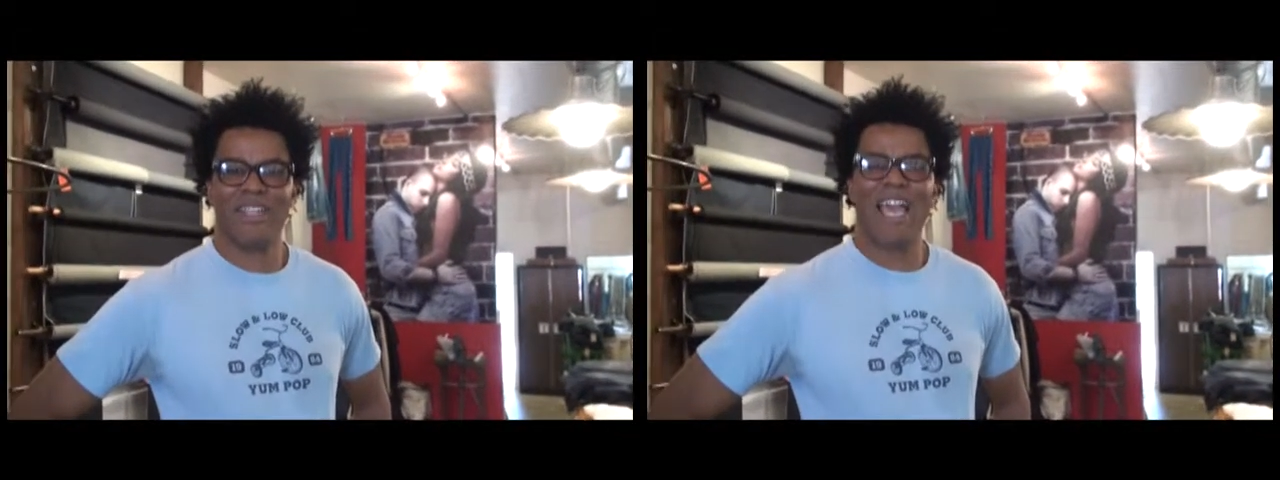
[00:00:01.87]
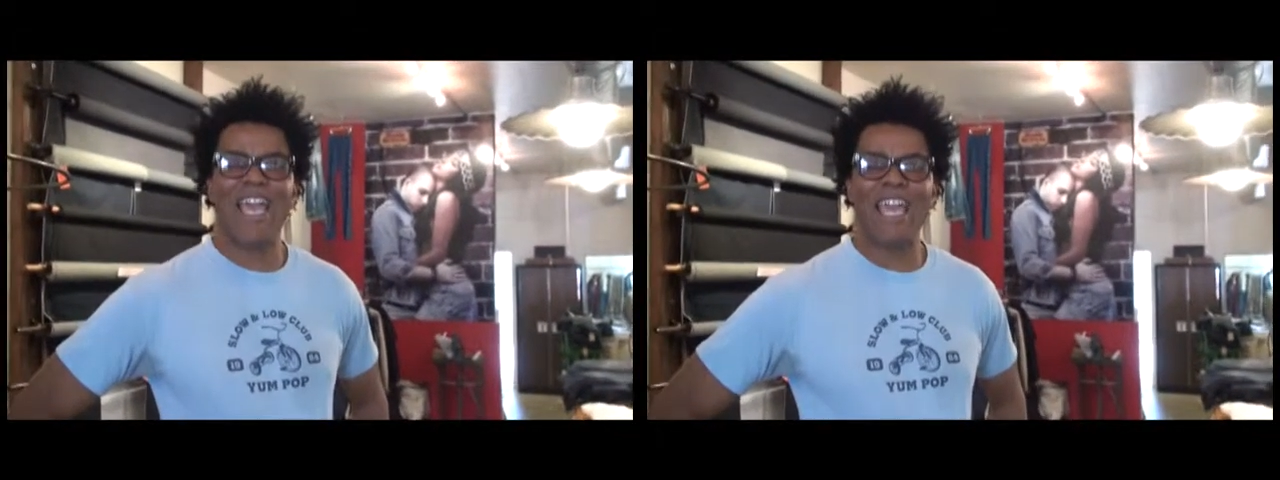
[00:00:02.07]

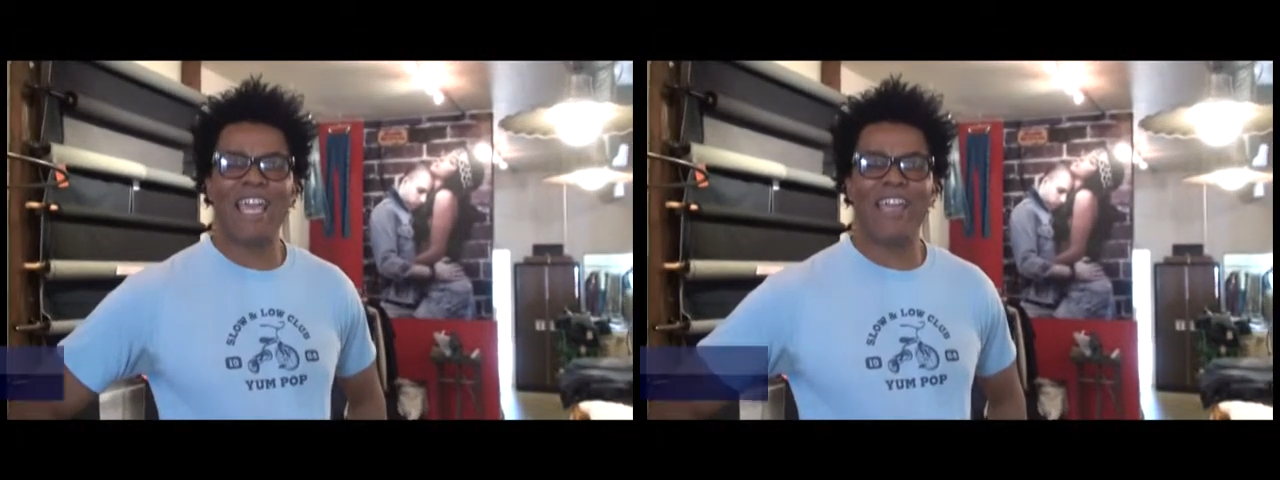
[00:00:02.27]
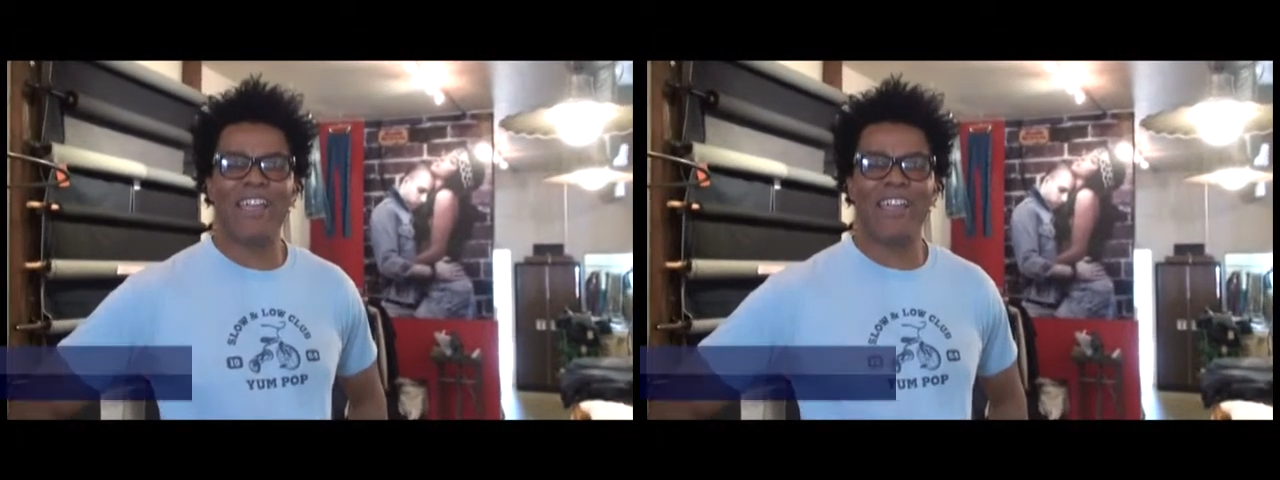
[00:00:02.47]

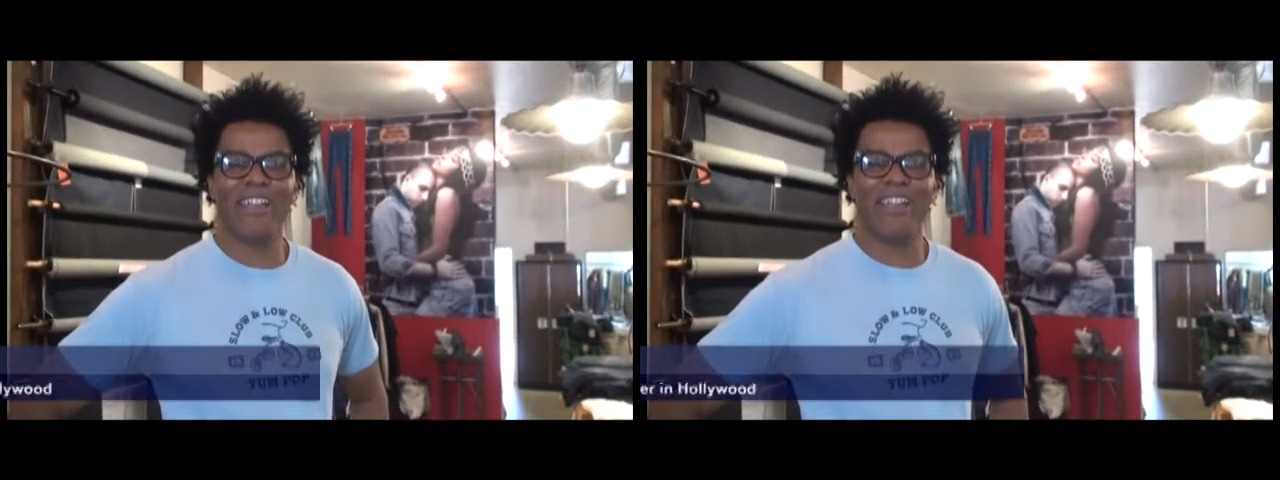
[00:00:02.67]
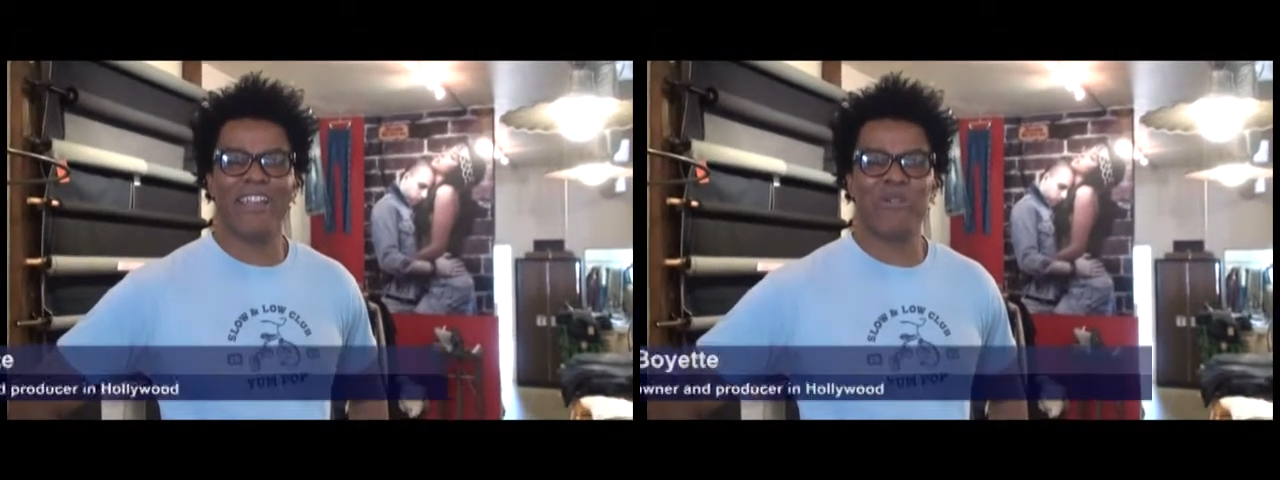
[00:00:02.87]

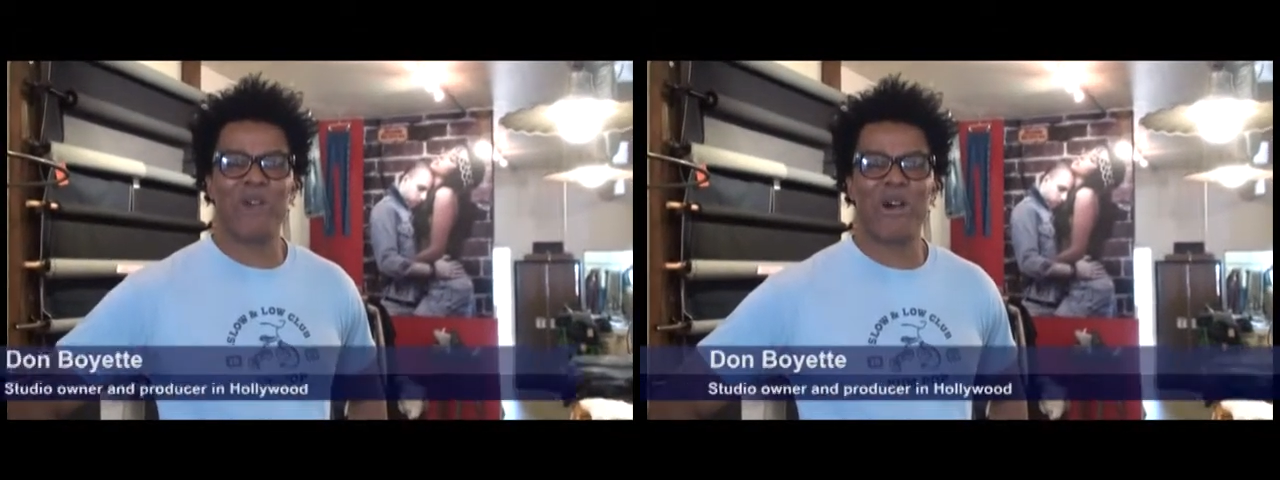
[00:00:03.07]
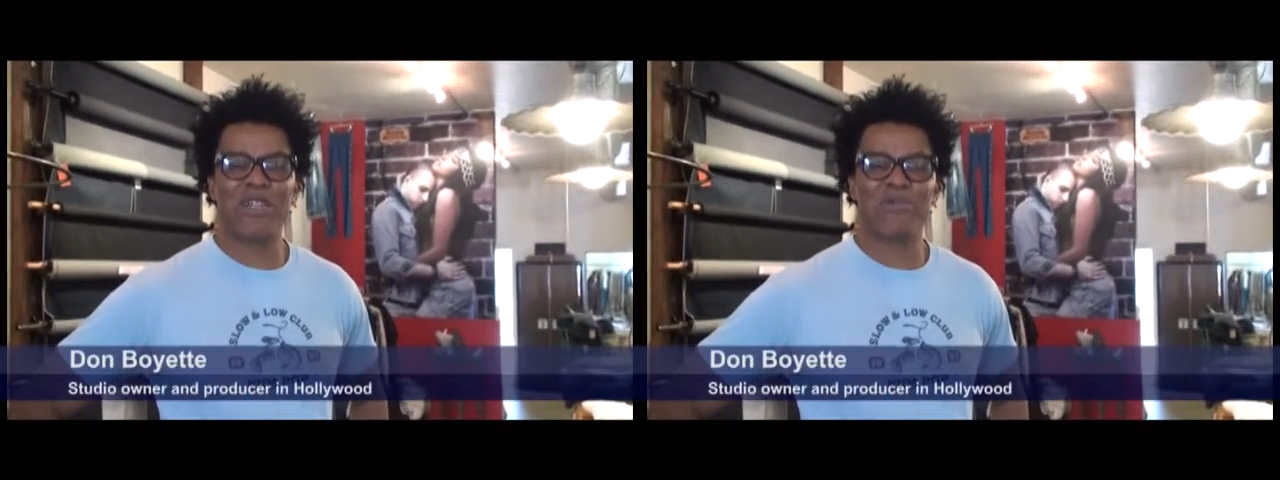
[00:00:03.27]
Hey,
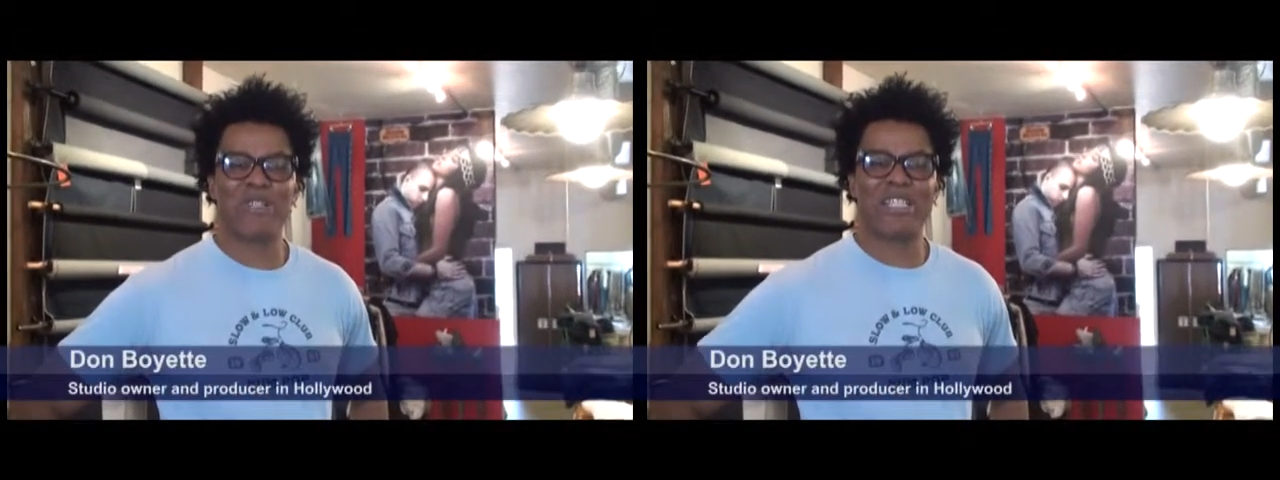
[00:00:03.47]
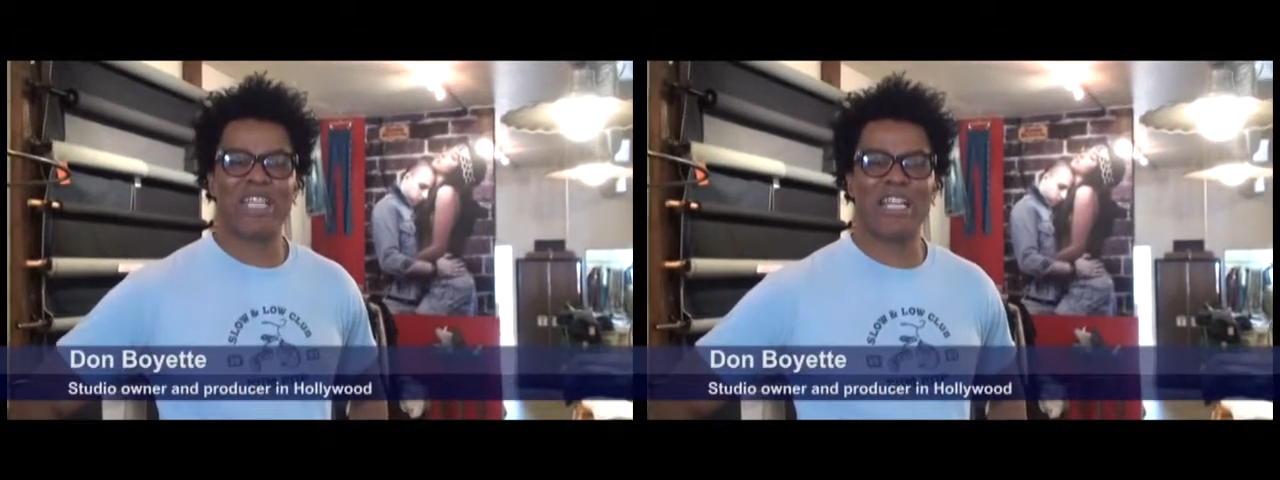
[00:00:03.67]
welcome
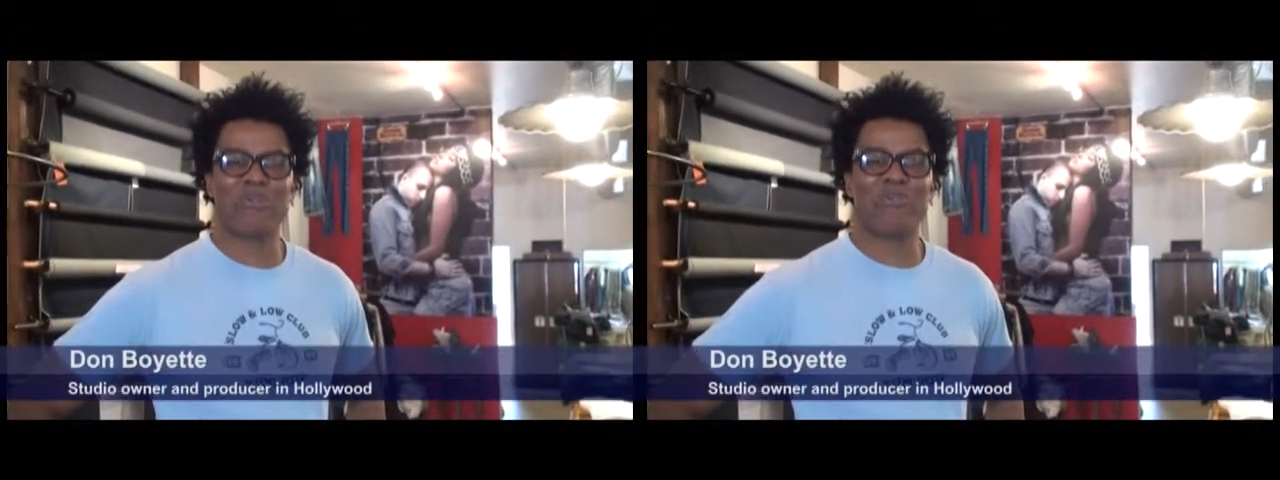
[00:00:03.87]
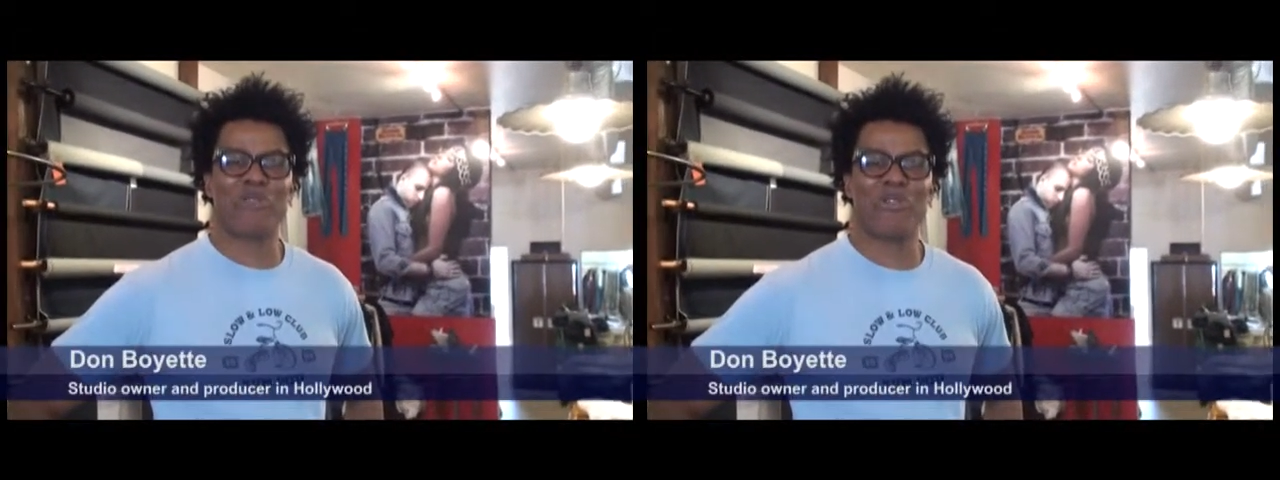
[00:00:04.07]
to
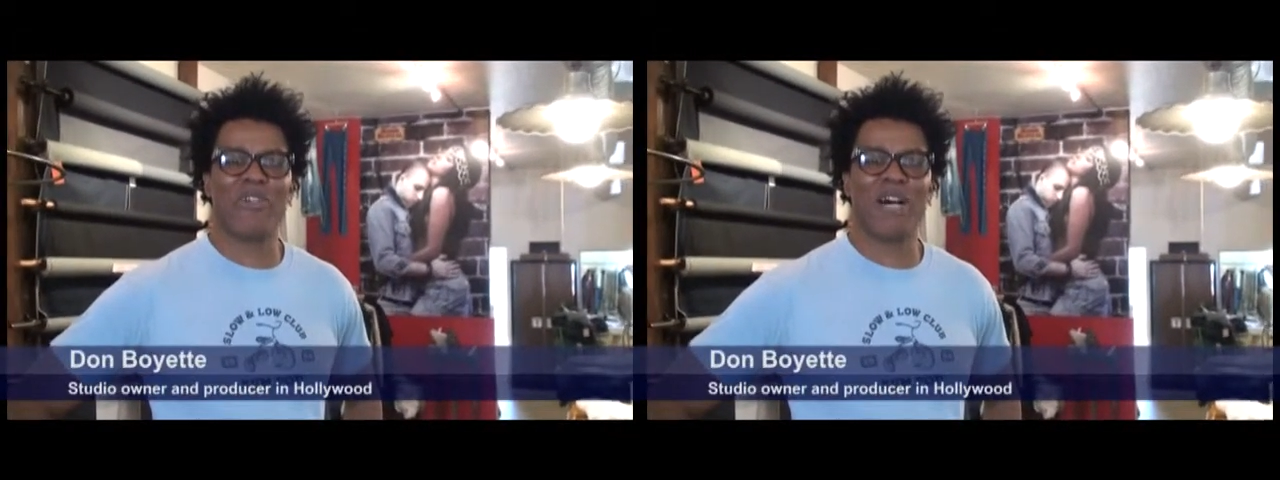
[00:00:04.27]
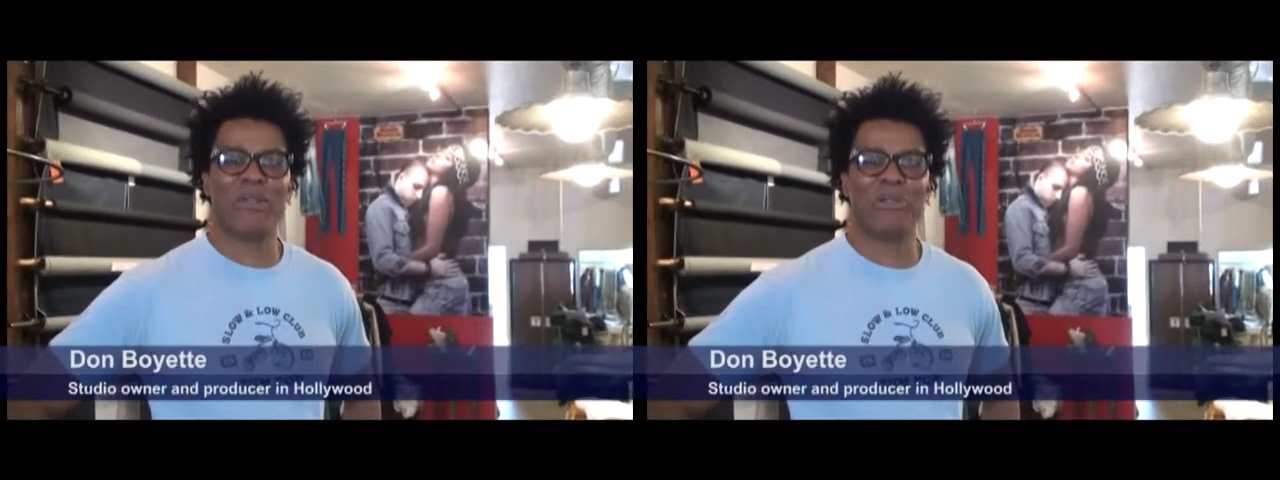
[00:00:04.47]
Denim
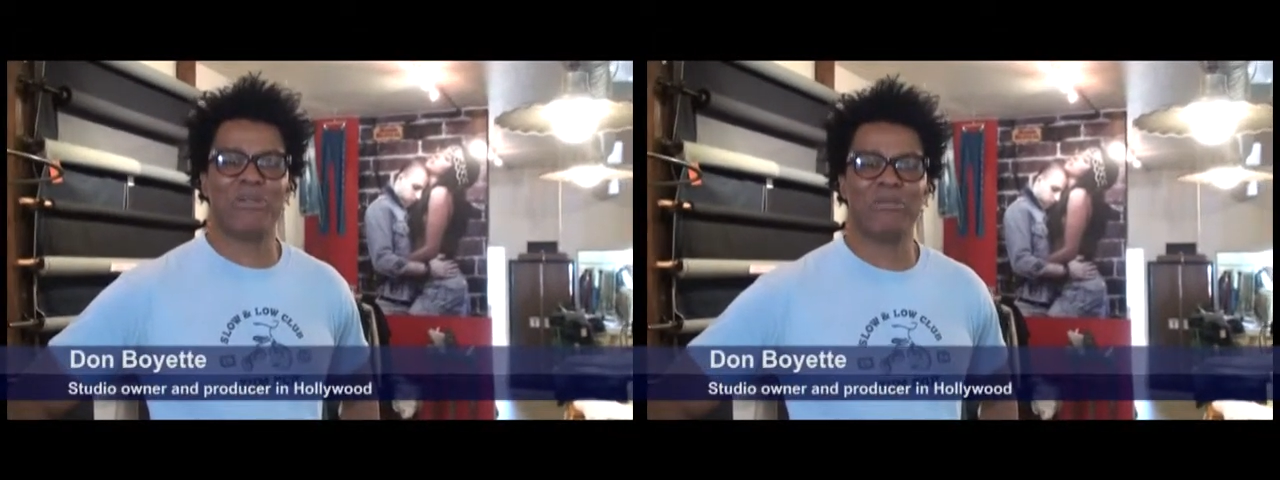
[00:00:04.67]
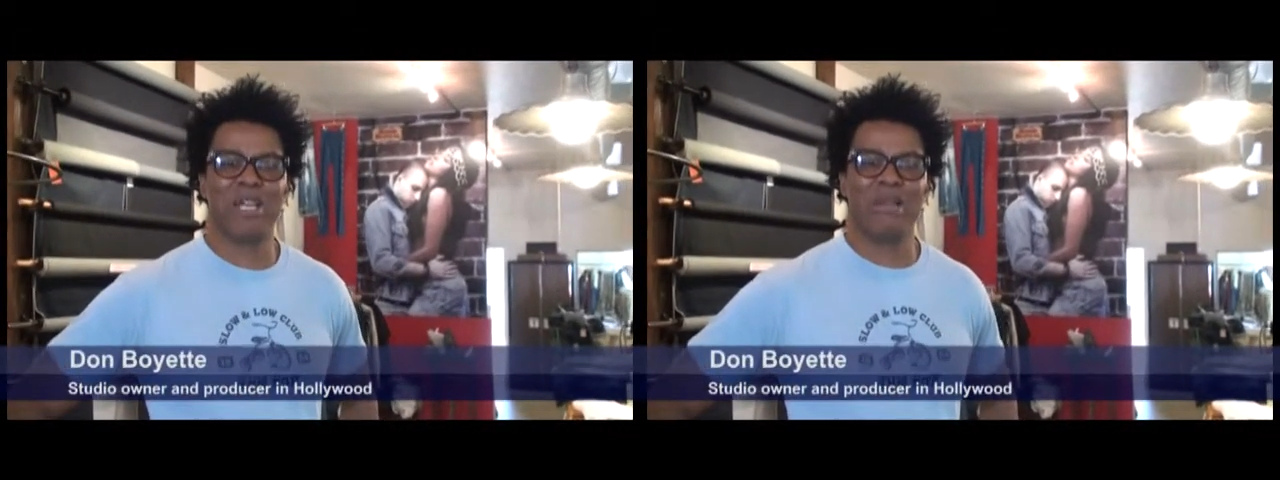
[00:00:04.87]
Revival.